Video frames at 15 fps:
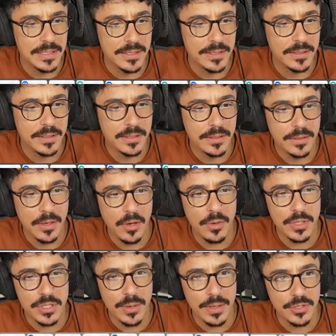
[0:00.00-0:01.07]
look. Oh,
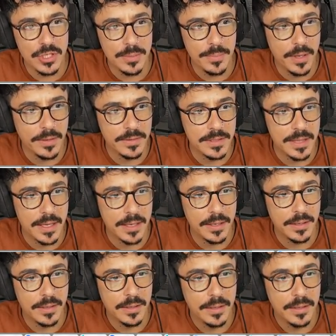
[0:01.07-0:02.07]
I don't actually mind that.